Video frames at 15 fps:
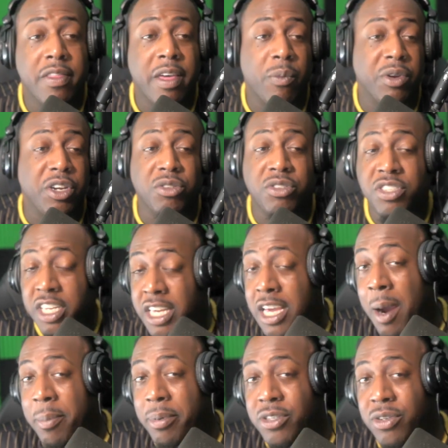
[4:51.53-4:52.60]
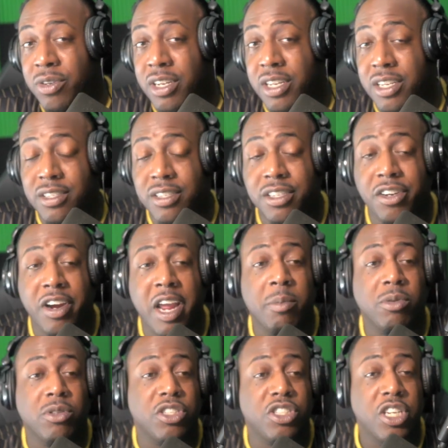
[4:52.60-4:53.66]
that when you see opportunities, you're
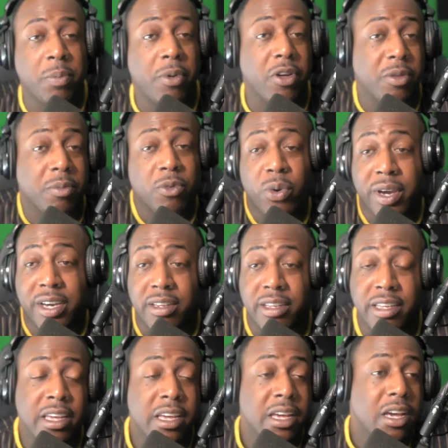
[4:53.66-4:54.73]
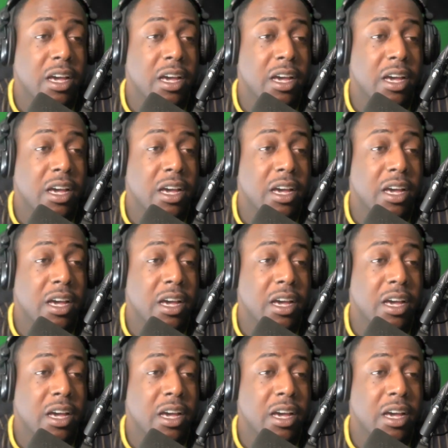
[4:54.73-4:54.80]
able to jump on them quickly.